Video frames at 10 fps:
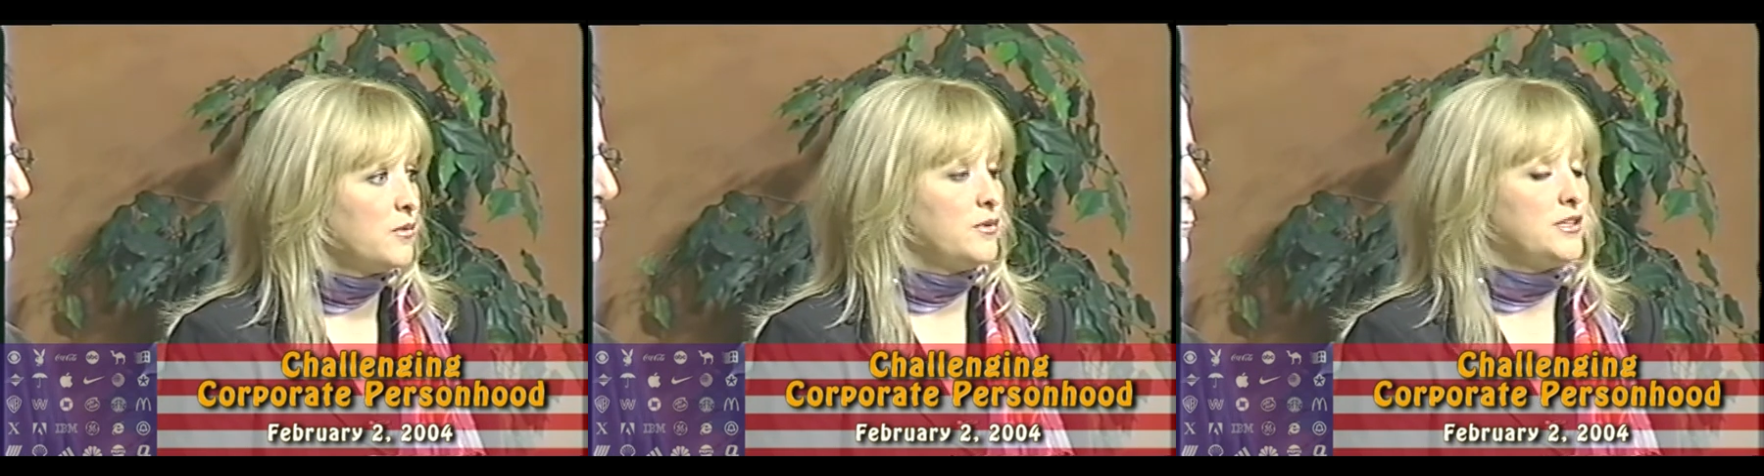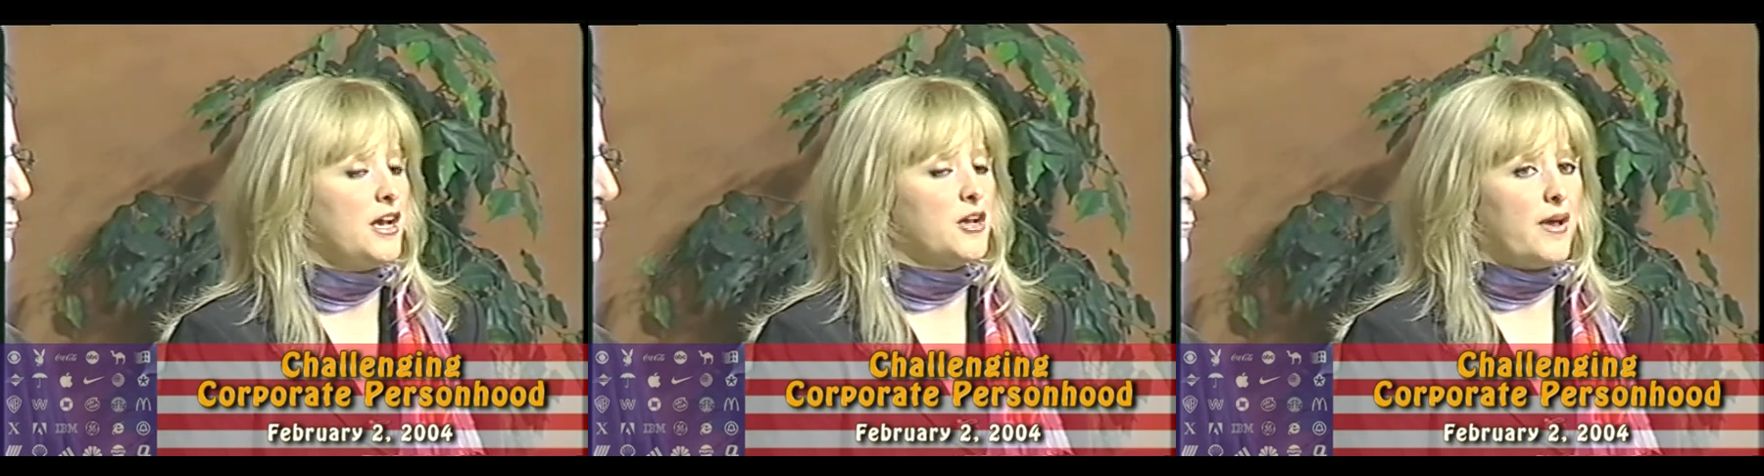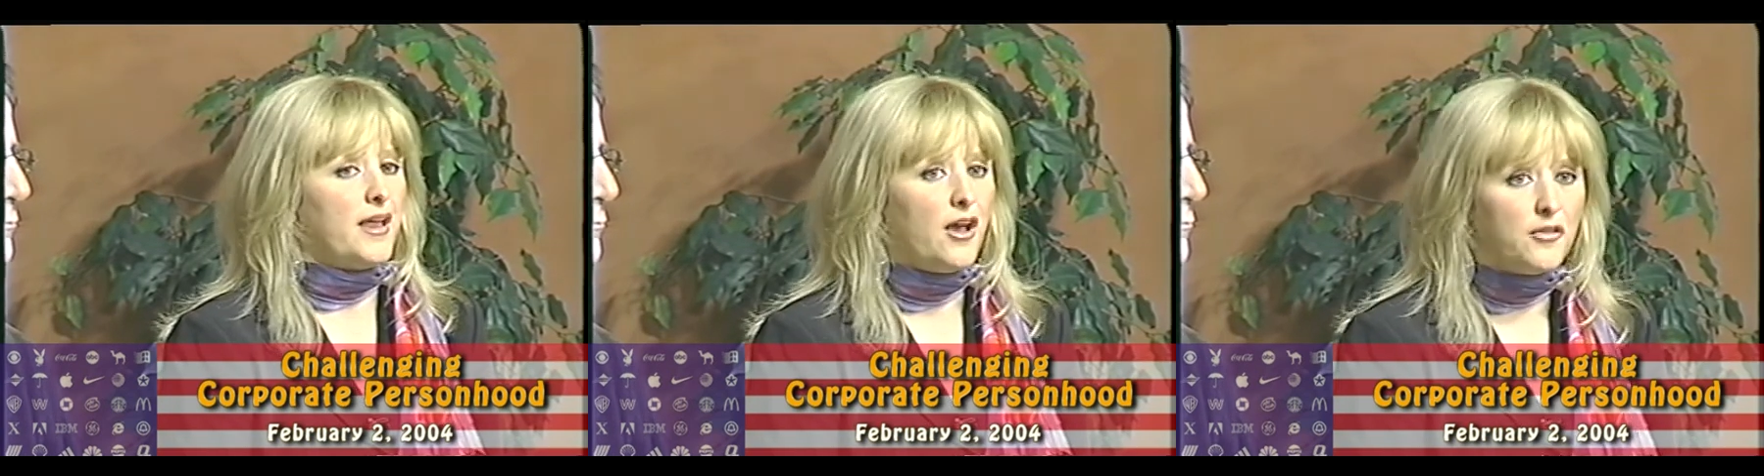We talk
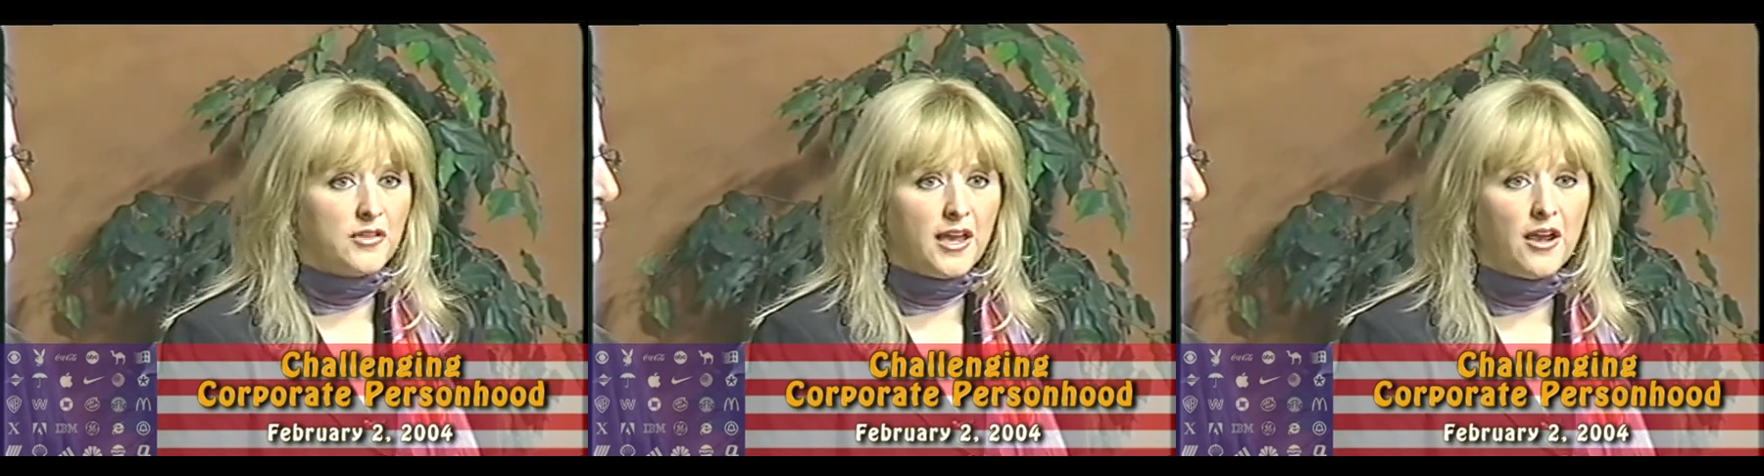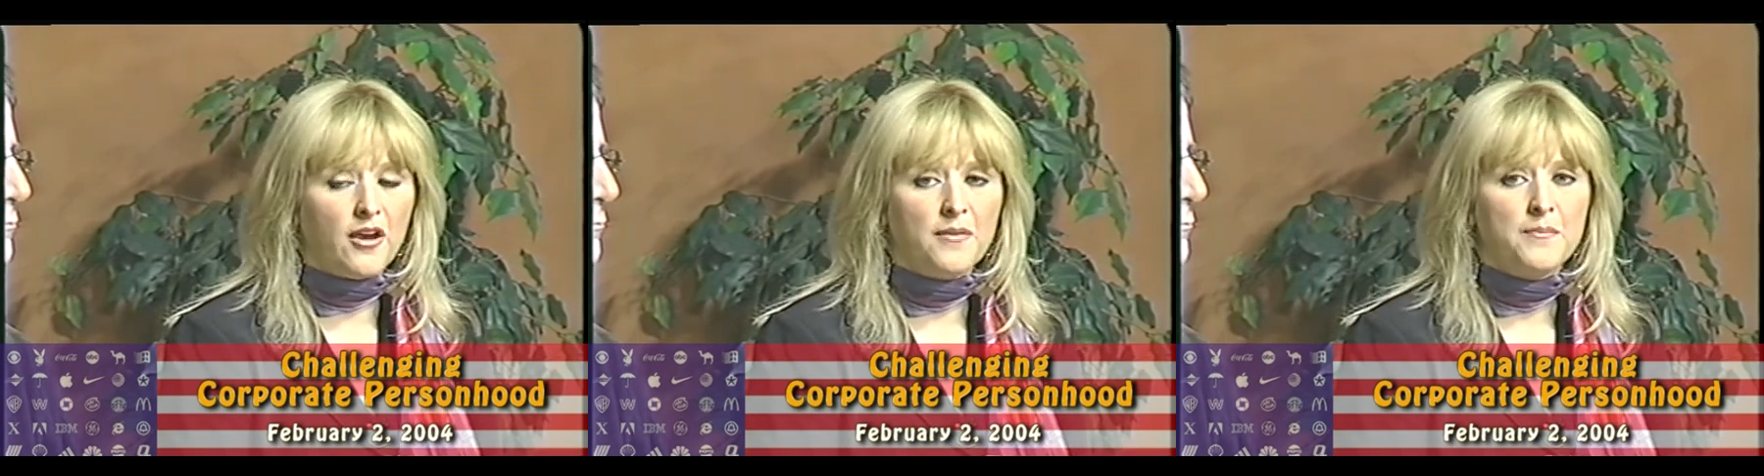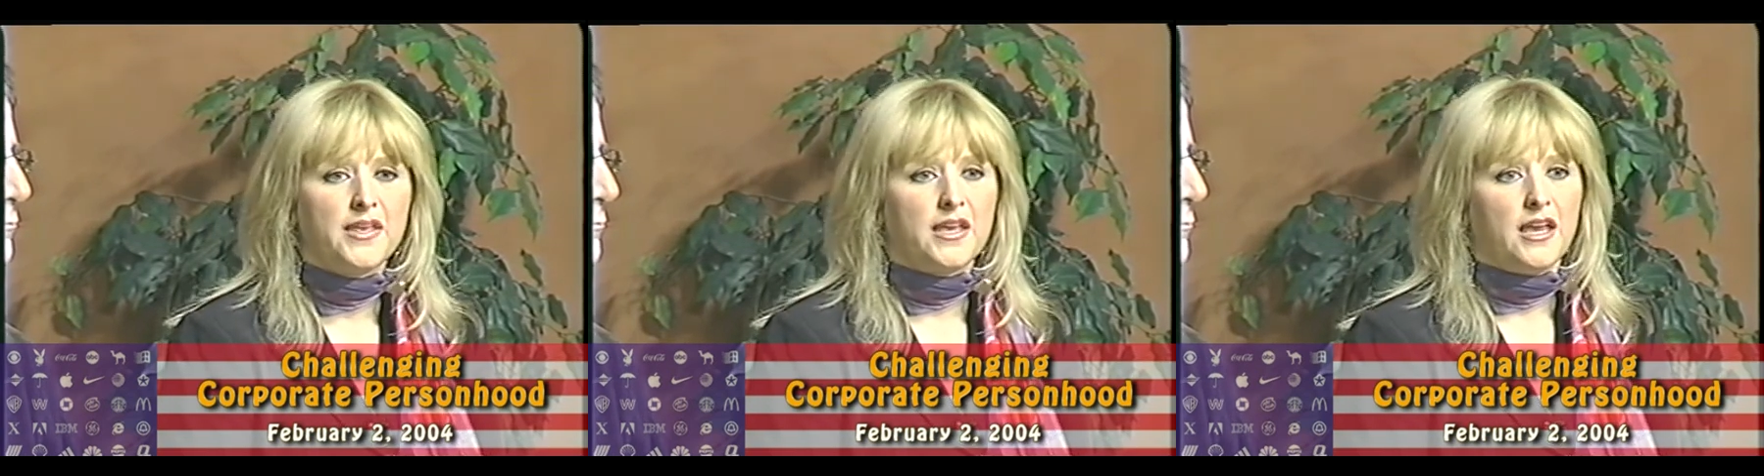about health care,
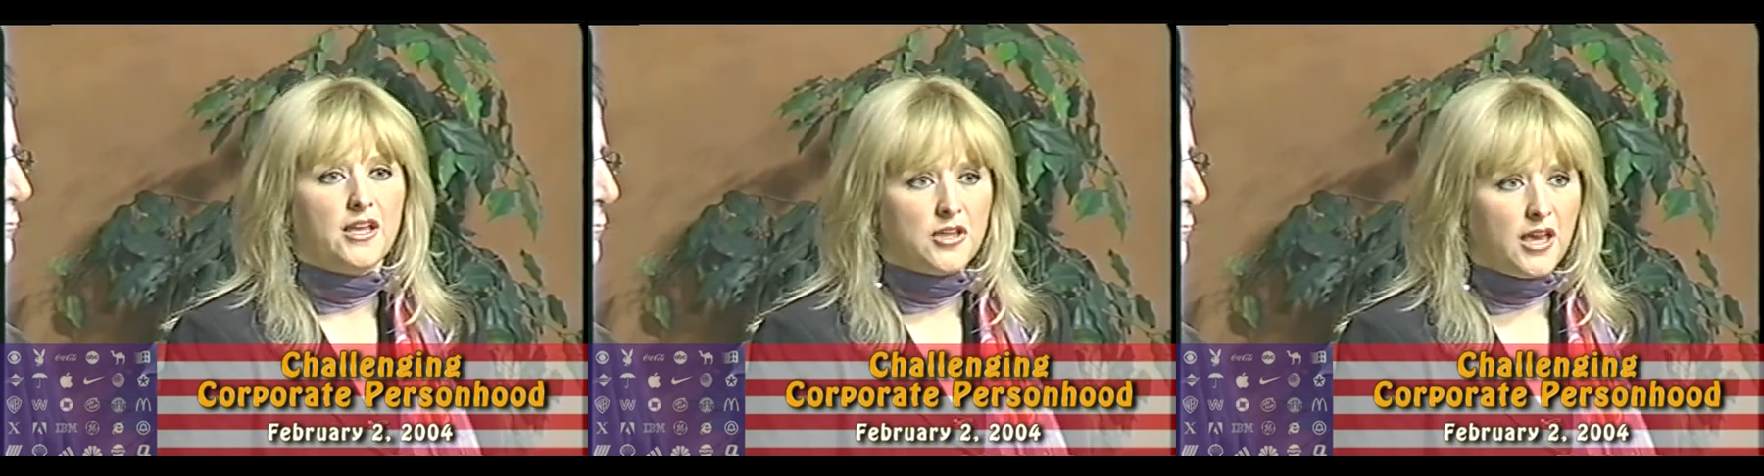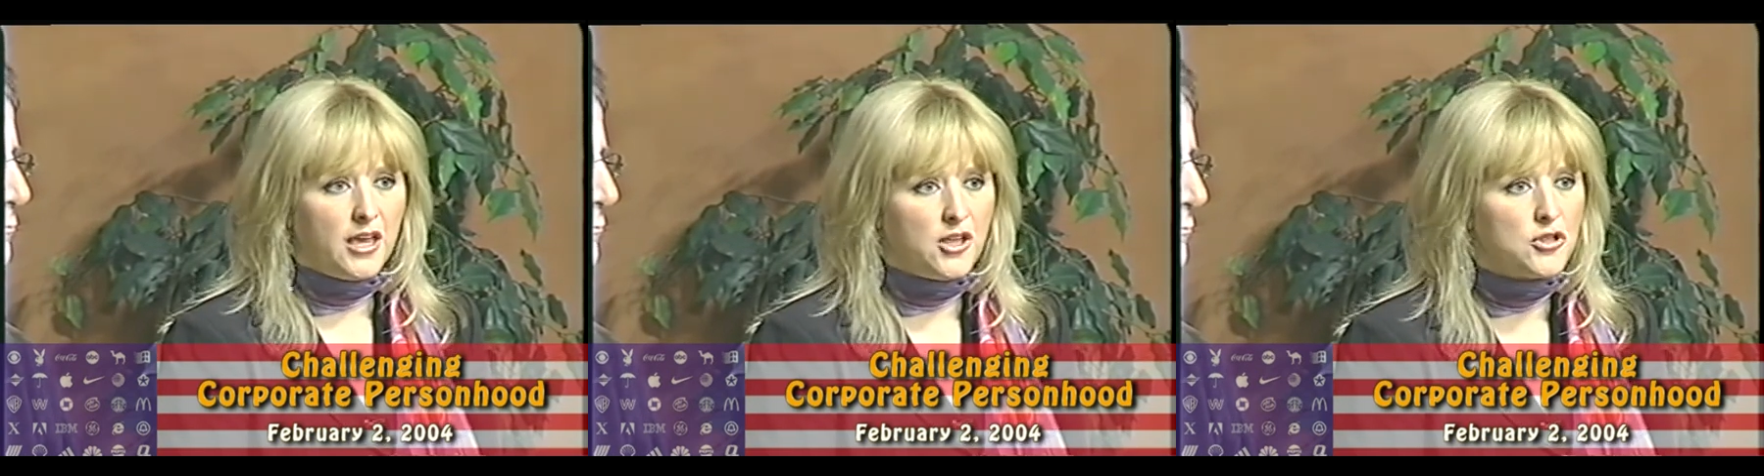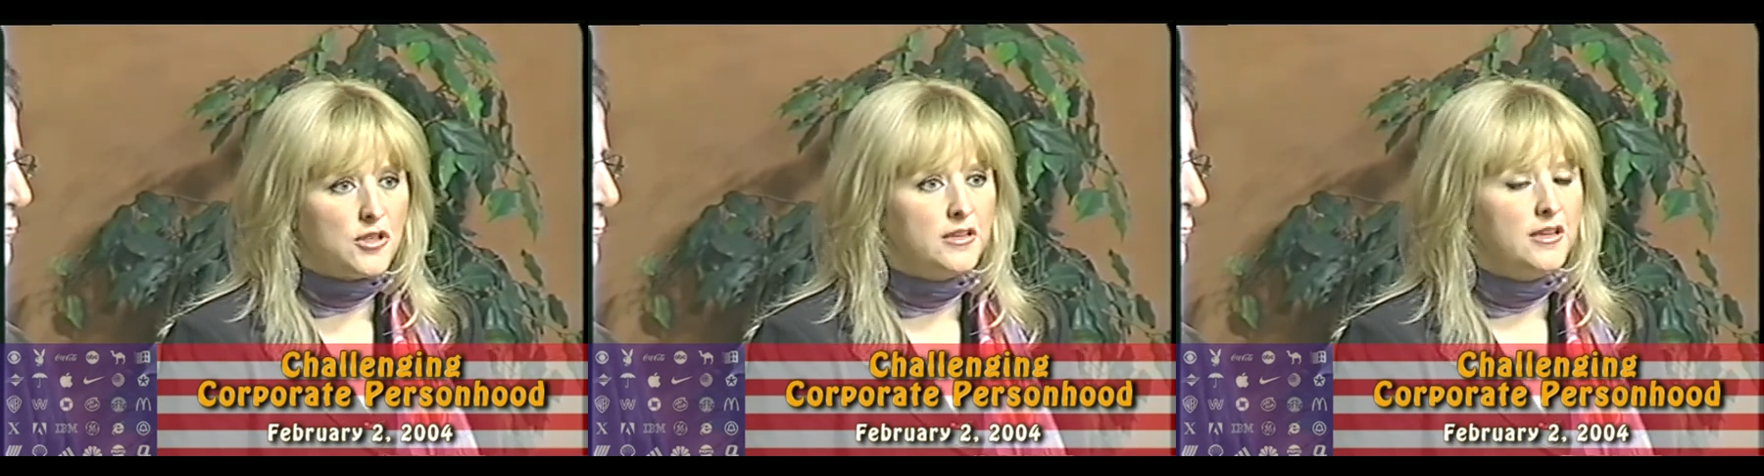
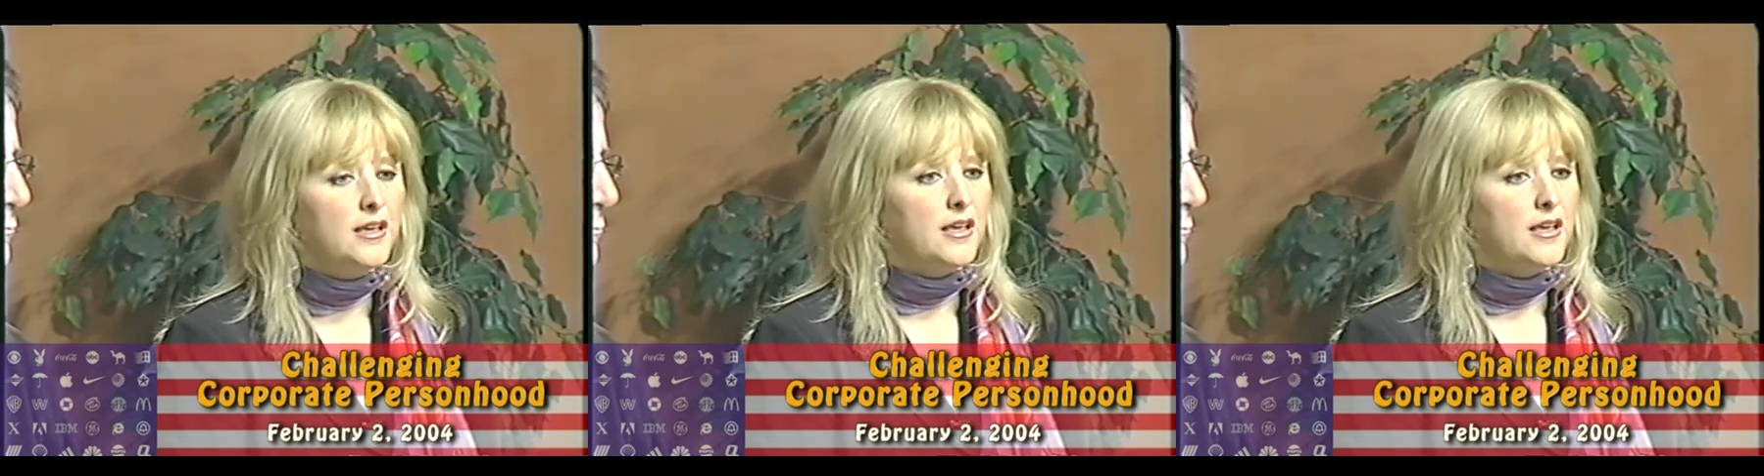education,